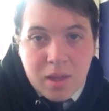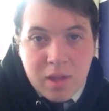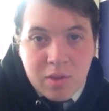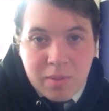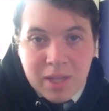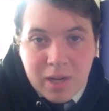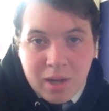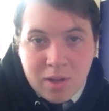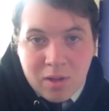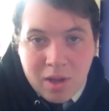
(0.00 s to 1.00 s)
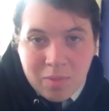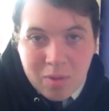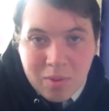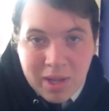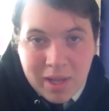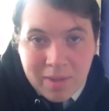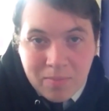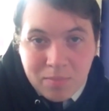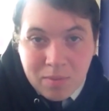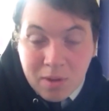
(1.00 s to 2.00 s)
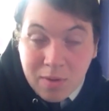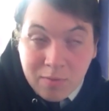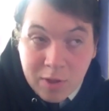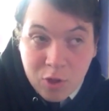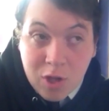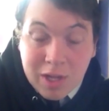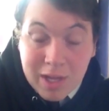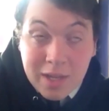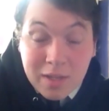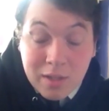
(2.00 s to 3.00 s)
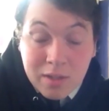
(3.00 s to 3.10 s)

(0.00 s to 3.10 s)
this will be the last time that we're officially,